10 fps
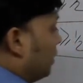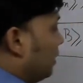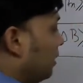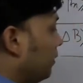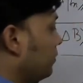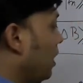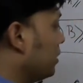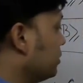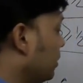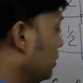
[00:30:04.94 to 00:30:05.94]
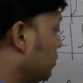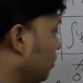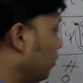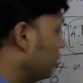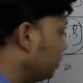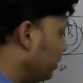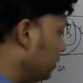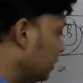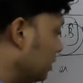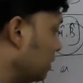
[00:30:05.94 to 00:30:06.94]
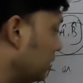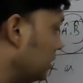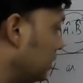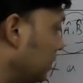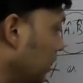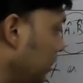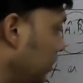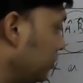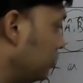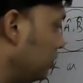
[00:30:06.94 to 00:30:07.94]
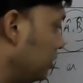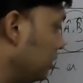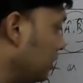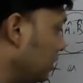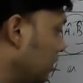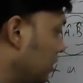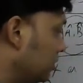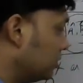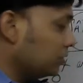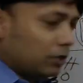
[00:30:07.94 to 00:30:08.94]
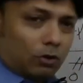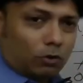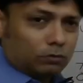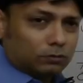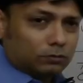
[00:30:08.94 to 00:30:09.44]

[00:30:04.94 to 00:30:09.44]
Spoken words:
if the uncertainty of measuring energy is 0,